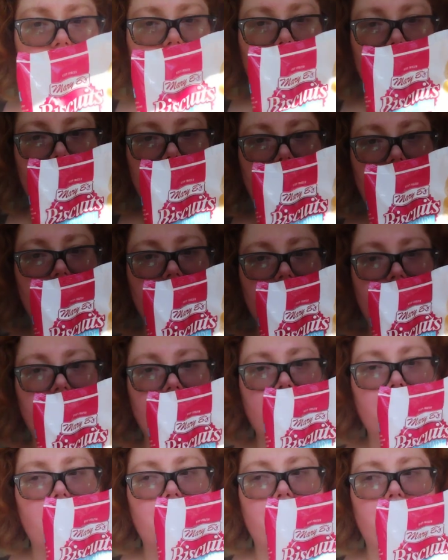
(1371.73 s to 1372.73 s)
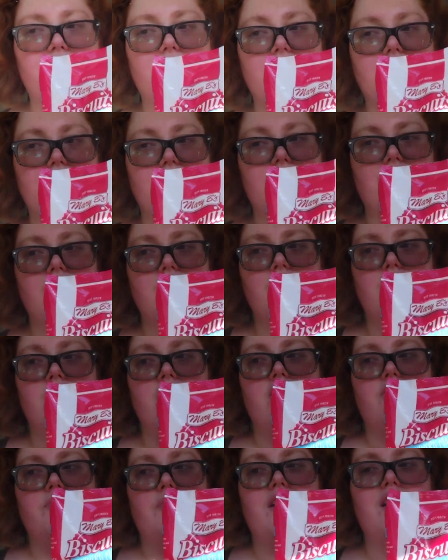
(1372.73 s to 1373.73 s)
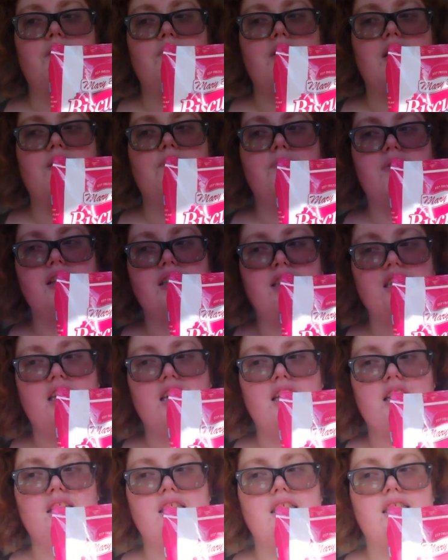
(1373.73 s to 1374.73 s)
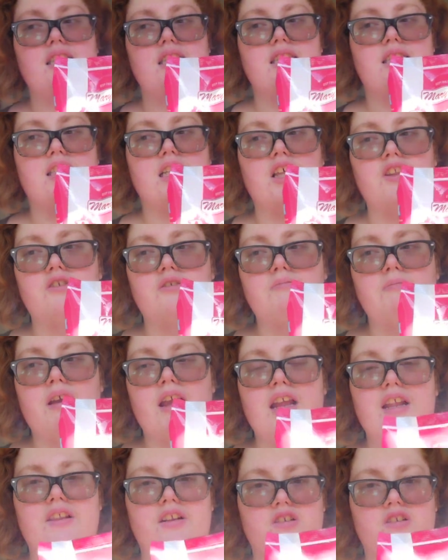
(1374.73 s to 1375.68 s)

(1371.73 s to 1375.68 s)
I can see them. Mary, Mary B biscuits, Southern May.